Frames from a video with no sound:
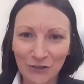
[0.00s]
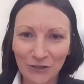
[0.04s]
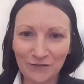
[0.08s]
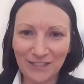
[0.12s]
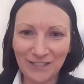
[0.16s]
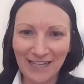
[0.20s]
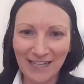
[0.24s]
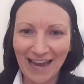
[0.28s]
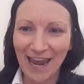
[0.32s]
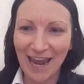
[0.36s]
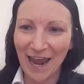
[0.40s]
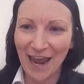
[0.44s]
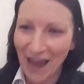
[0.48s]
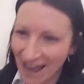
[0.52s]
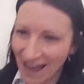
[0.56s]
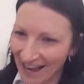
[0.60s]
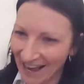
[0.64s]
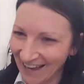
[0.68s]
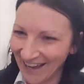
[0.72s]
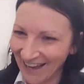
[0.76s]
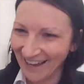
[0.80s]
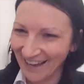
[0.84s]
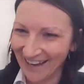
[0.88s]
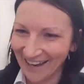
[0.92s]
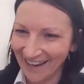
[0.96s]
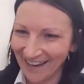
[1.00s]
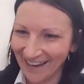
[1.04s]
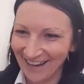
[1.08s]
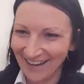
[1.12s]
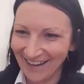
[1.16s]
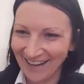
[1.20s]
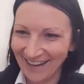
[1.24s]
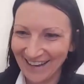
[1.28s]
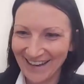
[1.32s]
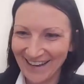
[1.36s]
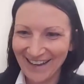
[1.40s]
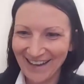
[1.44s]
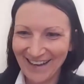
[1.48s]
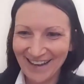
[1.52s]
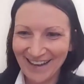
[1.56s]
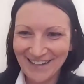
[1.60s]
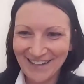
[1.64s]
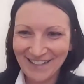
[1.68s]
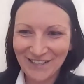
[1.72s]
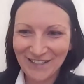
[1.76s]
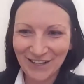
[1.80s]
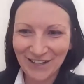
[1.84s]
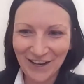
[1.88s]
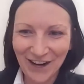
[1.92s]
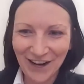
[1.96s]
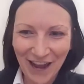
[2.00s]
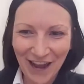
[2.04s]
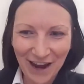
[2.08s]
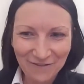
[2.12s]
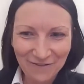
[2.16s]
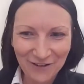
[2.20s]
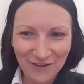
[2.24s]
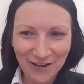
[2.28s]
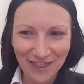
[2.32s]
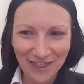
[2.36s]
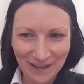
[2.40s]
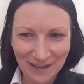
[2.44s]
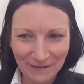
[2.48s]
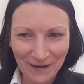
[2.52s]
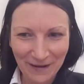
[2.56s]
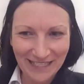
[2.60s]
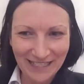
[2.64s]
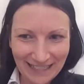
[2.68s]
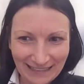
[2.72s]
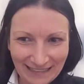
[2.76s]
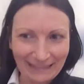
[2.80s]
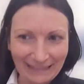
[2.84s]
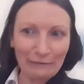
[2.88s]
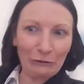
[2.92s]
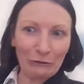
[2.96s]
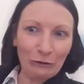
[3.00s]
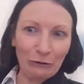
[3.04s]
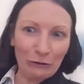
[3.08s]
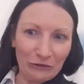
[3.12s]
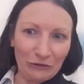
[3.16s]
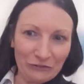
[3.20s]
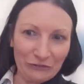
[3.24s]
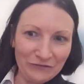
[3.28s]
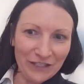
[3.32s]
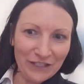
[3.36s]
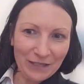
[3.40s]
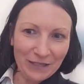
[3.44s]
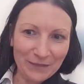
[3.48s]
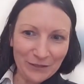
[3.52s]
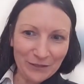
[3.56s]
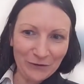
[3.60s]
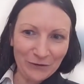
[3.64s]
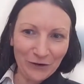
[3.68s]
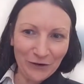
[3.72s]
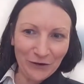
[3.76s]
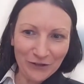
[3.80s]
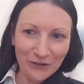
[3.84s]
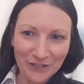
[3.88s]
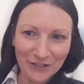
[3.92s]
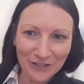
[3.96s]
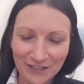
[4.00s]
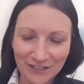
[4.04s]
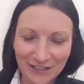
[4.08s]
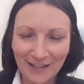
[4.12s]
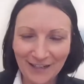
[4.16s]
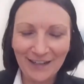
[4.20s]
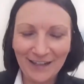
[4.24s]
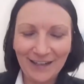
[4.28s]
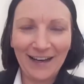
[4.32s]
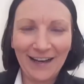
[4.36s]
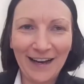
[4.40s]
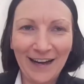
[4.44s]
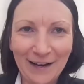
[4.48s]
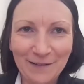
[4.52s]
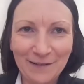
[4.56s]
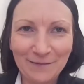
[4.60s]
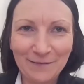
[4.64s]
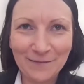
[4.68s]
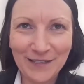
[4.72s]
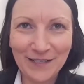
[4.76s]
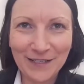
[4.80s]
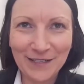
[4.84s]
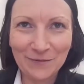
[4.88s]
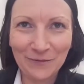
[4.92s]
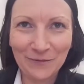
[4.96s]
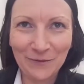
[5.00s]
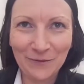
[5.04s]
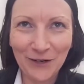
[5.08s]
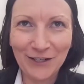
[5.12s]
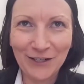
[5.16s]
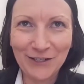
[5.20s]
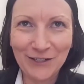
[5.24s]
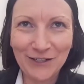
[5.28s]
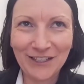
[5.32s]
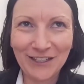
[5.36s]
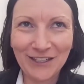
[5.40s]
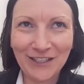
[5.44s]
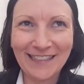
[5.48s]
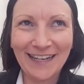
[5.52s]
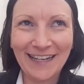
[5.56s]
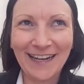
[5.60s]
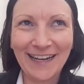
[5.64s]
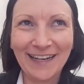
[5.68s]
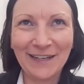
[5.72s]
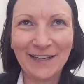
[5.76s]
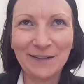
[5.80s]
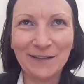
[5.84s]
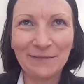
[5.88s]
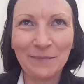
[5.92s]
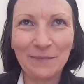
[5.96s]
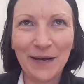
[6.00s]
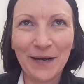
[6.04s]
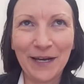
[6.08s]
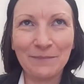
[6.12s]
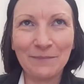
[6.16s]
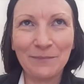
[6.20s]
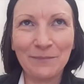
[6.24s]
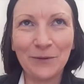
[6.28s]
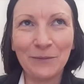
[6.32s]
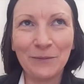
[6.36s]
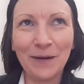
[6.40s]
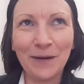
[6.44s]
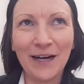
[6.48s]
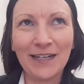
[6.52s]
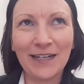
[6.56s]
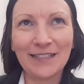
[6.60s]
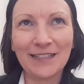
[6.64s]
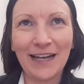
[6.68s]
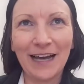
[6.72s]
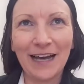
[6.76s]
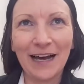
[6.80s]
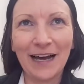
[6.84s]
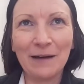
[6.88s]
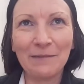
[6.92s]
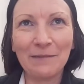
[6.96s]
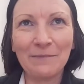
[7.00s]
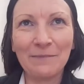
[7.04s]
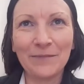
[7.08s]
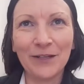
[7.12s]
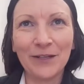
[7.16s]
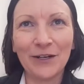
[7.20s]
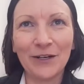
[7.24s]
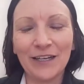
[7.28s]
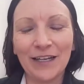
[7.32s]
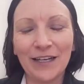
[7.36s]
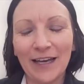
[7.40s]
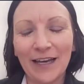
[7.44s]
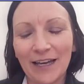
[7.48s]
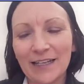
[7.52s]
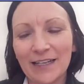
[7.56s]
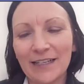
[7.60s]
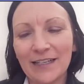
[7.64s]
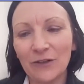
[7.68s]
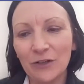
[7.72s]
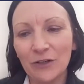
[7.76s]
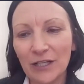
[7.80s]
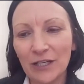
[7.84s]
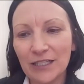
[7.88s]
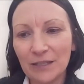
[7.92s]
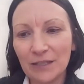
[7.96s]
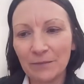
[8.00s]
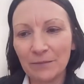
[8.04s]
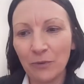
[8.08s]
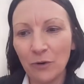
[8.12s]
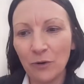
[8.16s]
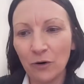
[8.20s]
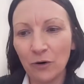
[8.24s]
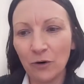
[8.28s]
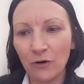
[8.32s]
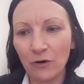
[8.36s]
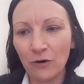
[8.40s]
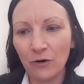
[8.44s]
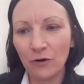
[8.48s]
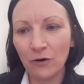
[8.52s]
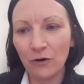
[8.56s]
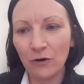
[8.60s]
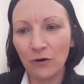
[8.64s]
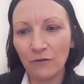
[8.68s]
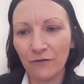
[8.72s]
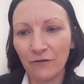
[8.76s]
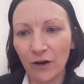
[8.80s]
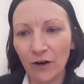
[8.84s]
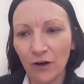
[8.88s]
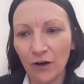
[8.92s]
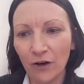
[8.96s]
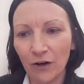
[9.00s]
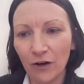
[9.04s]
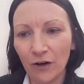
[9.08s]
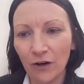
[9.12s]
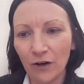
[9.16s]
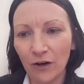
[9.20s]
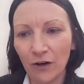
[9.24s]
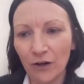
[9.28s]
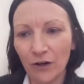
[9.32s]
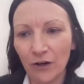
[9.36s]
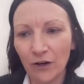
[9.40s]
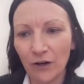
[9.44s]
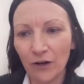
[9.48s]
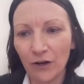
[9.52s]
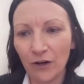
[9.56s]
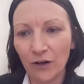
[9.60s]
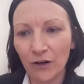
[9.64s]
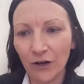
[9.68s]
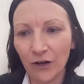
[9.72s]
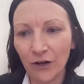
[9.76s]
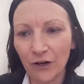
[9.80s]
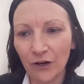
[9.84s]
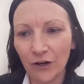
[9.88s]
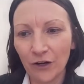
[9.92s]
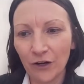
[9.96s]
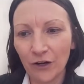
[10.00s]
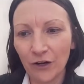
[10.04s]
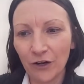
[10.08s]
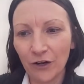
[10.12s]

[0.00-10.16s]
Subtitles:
I sort of say, so everything basically north of Jepps Cross is what I usually say to people. But, yeah, look, it's a portfolio that